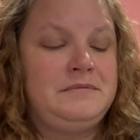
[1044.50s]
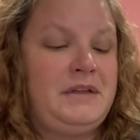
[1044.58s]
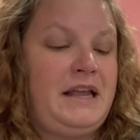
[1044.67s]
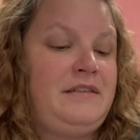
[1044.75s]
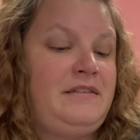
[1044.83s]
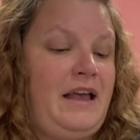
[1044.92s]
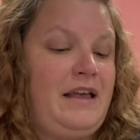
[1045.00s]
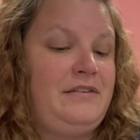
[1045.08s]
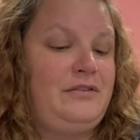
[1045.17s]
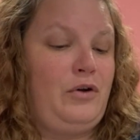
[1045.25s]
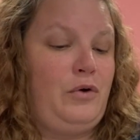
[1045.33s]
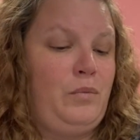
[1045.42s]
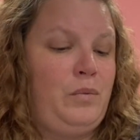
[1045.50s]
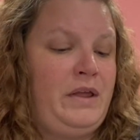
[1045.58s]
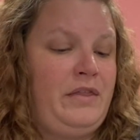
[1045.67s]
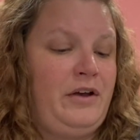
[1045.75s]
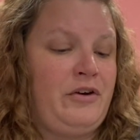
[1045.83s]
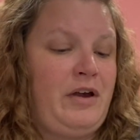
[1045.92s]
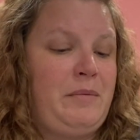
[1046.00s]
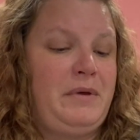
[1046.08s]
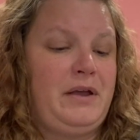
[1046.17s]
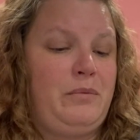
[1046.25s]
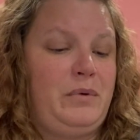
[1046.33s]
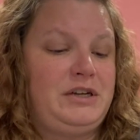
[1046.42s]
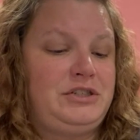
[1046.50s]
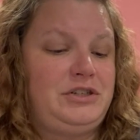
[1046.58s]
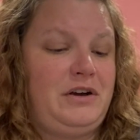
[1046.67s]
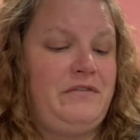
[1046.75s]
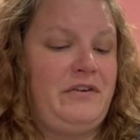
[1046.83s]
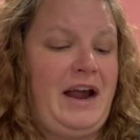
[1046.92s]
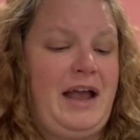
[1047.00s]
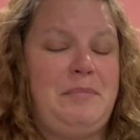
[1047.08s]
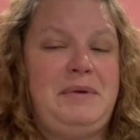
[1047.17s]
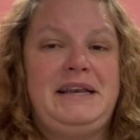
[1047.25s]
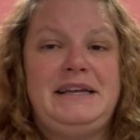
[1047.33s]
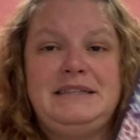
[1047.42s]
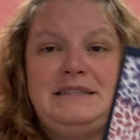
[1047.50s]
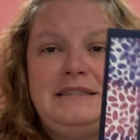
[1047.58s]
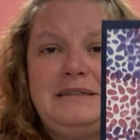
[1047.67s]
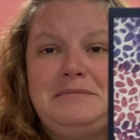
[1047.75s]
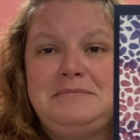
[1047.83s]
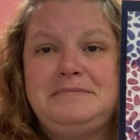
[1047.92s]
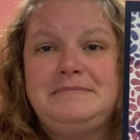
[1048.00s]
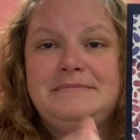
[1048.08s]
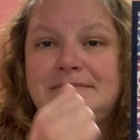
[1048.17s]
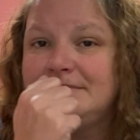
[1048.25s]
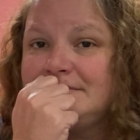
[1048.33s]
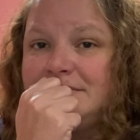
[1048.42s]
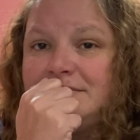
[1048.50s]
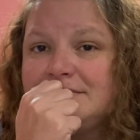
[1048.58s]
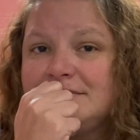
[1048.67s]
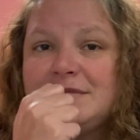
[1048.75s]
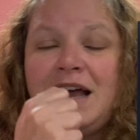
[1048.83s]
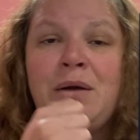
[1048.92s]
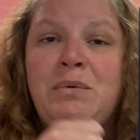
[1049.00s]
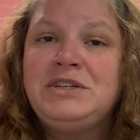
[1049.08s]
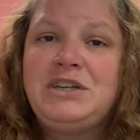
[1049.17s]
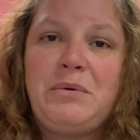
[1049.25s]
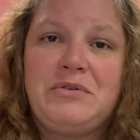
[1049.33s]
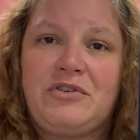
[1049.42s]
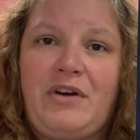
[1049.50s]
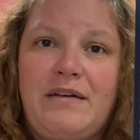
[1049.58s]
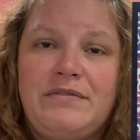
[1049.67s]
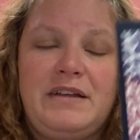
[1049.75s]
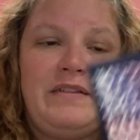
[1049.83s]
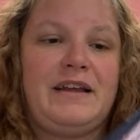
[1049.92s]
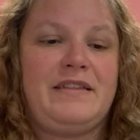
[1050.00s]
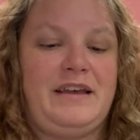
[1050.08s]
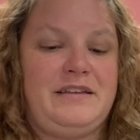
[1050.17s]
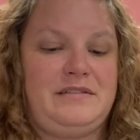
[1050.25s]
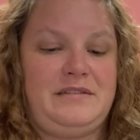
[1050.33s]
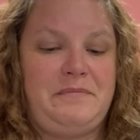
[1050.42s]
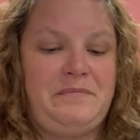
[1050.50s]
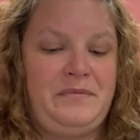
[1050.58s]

It says, with a great big wish for happiness. I wish I was crafty like this.